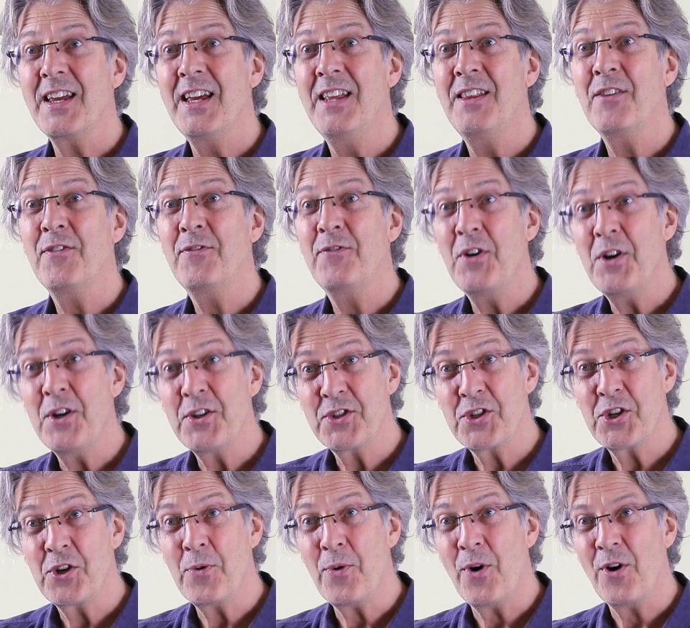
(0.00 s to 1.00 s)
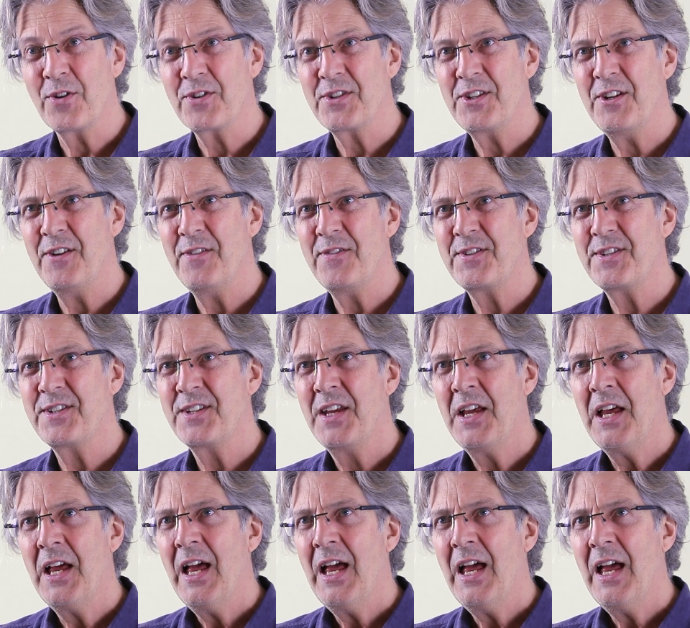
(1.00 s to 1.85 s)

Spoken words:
in the first two octaves,